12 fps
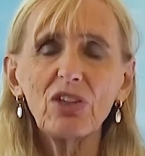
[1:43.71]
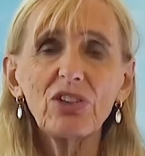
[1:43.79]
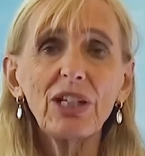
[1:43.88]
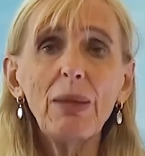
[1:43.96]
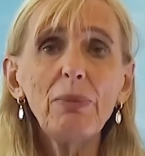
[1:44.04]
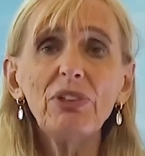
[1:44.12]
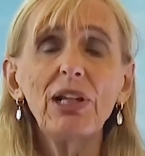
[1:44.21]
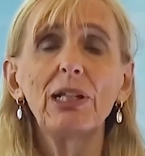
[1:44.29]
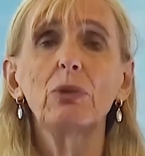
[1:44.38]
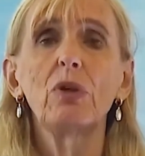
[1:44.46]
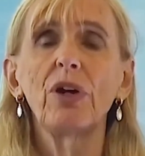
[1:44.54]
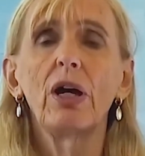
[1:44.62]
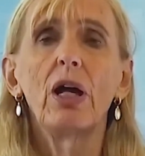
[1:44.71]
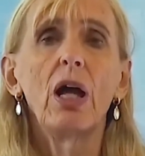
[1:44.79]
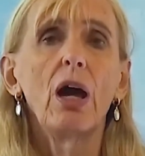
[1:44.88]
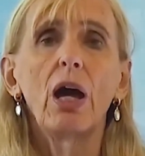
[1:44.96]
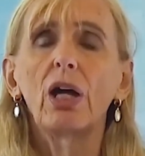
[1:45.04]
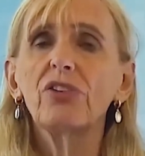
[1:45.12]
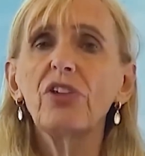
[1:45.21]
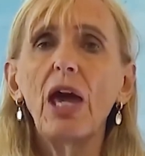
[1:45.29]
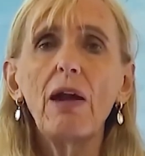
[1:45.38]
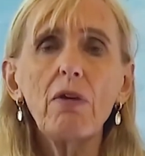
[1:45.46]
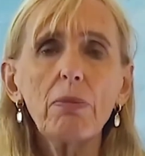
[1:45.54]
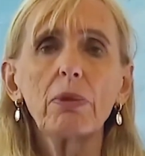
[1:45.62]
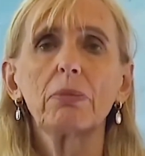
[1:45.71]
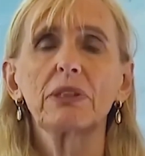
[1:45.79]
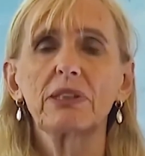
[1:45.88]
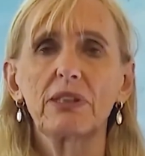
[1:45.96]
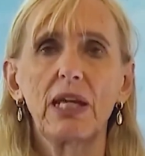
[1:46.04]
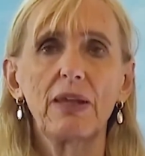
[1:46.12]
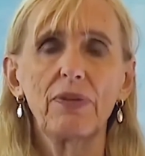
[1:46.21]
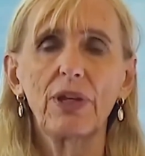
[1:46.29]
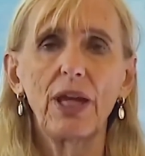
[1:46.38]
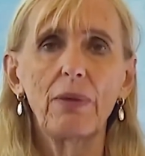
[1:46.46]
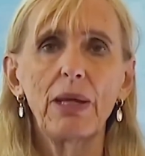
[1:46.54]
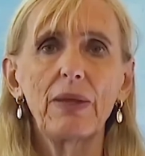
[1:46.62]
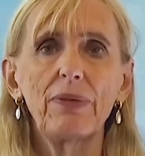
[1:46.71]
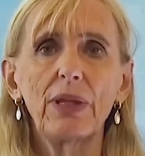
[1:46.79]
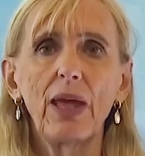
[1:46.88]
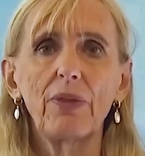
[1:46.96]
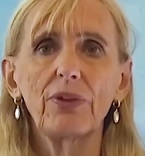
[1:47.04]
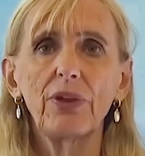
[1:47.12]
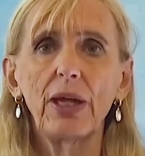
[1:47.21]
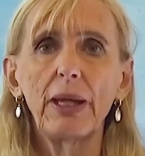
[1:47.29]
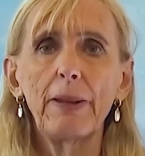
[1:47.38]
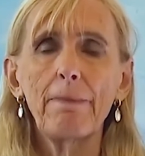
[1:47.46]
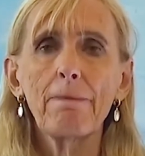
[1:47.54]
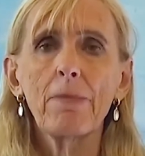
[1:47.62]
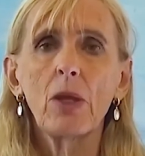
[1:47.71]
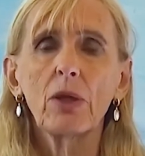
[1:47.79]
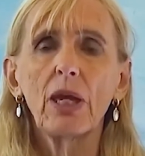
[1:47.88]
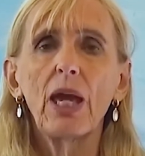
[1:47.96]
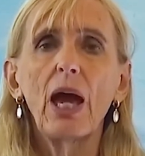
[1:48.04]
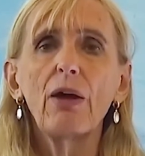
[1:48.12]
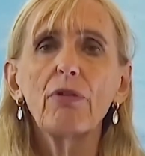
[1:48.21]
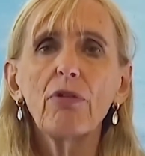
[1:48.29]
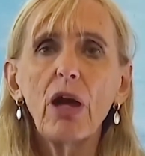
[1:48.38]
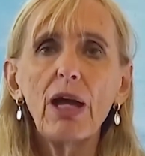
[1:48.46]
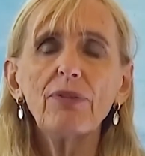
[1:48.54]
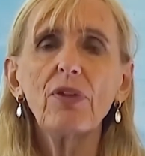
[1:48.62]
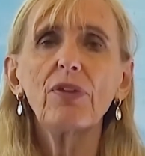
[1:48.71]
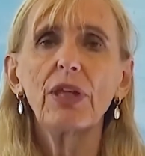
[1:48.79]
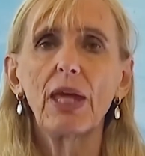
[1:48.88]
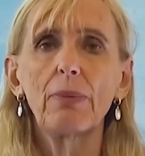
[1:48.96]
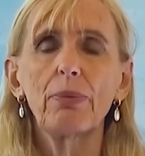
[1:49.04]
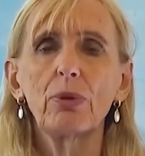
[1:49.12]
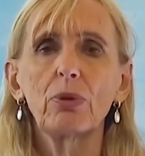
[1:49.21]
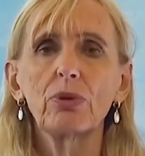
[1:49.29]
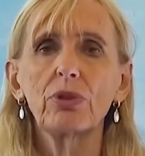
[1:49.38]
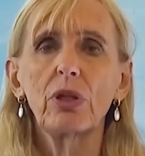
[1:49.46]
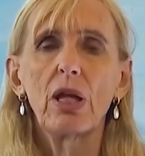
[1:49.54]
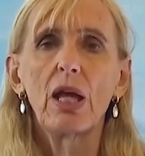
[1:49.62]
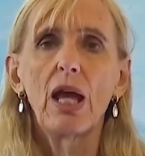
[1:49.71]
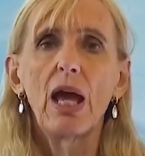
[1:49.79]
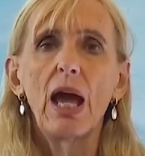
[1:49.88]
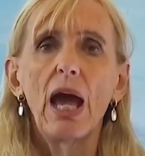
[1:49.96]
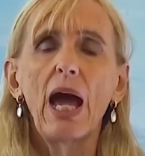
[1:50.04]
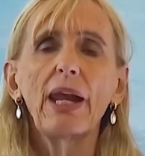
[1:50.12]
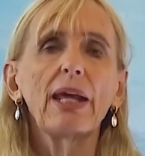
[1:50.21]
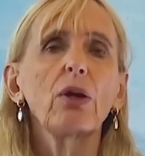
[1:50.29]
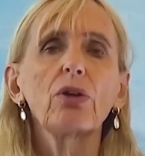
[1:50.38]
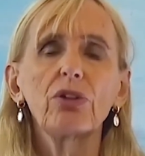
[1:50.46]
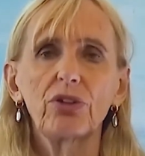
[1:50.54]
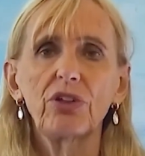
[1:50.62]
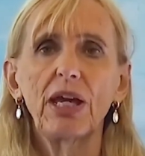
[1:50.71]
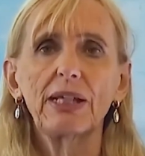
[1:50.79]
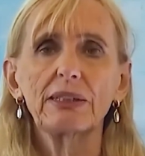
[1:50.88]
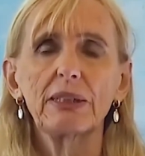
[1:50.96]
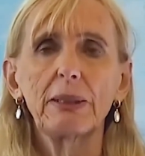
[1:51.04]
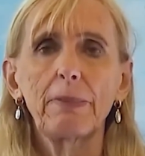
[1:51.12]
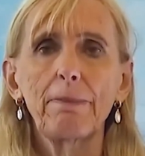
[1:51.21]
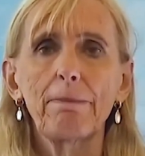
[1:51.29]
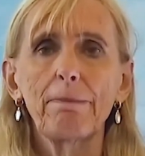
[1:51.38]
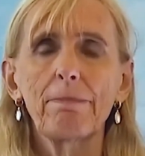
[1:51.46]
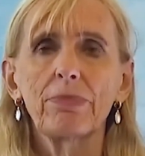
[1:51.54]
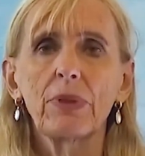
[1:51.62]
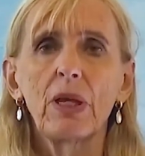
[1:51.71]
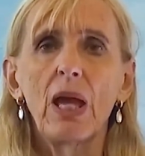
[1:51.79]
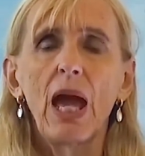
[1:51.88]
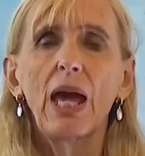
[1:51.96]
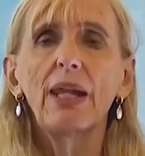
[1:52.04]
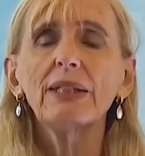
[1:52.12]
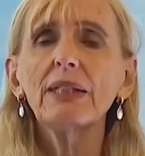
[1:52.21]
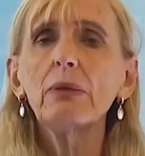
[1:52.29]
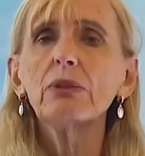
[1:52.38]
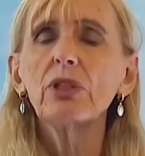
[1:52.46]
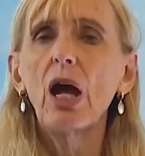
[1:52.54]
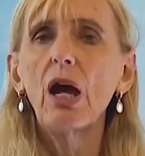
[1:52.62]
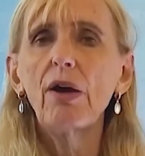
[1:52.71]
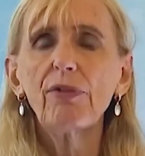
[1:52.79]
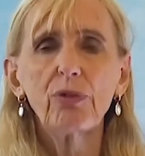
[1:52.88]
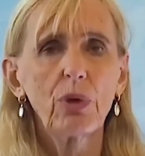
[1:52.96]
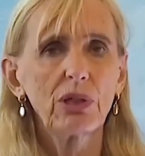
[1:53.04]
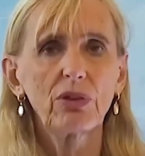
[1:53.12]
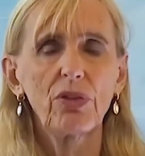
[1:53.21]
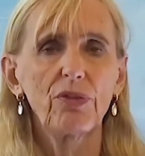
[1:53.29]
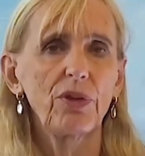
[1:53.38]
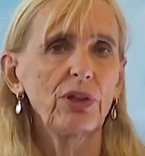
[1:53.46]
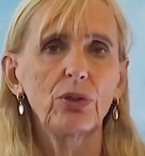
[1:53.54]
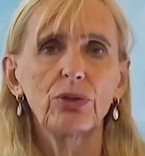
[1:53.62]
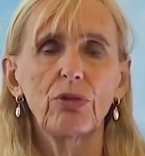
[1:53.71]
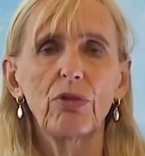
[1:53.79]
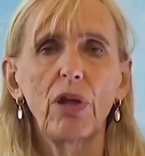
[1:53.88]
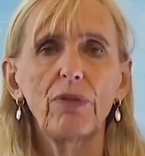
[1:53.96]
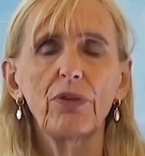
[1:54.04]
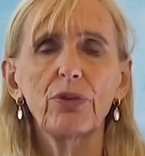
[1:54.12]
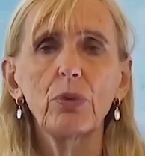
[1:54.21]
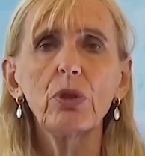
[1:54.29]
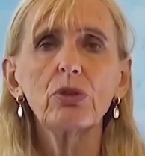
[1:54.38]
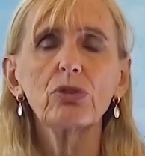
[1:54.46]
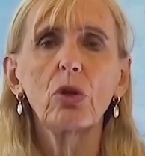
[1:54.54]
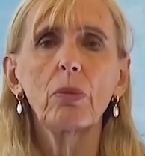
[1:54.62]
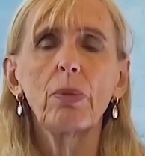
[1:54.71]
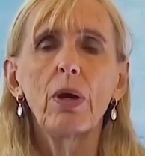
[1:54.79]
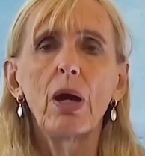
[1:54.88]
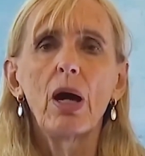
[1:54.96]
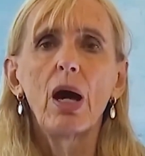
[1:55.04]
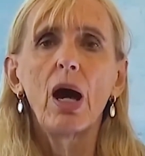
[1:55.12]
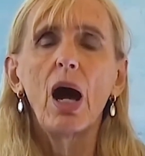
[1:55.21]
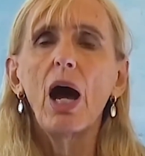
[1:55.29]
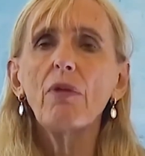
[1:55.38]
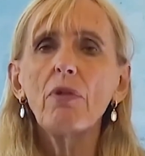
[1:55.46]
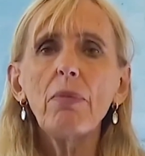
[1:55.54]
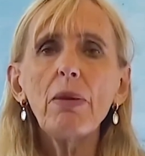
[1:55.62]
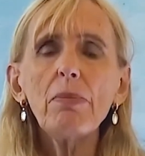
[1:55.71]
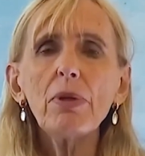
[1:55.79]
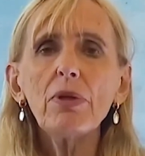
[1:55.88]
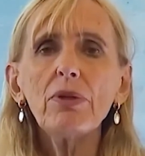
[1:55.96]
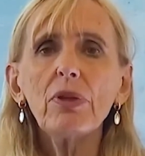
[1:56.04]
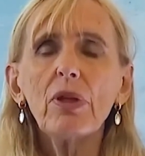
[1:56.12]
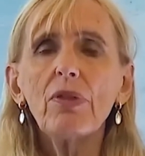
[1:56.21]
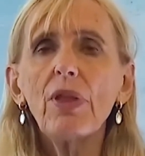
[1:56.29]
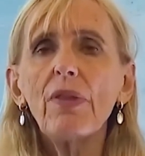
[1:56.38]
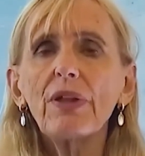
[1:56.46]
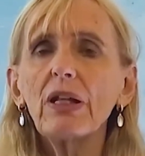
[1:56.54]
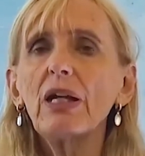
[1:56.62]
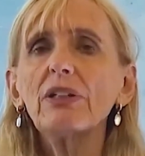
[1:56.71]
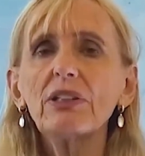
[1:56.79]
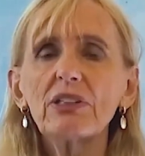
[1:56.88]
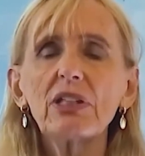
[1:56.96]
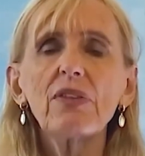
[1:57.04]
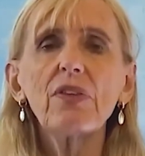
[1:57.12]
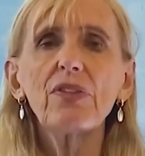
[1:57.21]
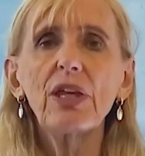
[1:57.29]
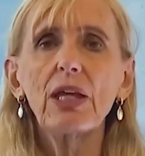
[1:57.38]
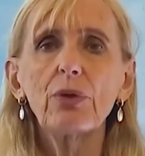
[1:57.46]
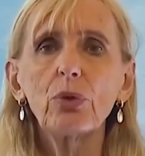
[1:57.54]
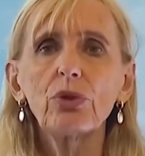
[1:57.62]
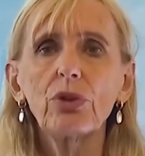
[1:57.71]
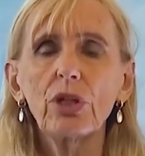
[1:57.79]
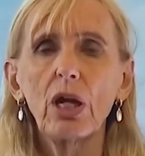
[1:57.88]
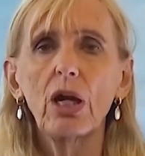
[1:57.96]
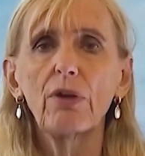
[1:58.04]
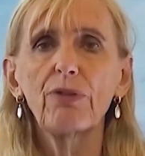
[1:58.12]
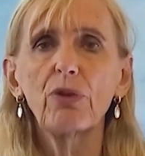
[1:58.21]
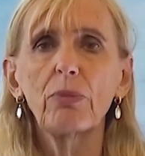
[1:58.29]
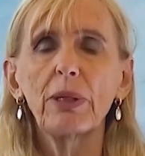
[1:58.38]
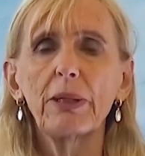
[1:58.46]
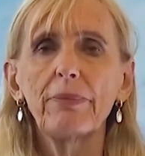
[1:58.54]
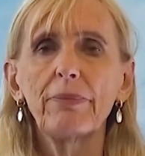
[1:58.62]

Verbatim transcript: So let me tell you of a, a terrible mistake that I made the other day. Okay, I arrived at the airport and I got in a taxi. And as I was halfway to the venue to run this workshop, I remembered that the client had said that they had ordered a car for me.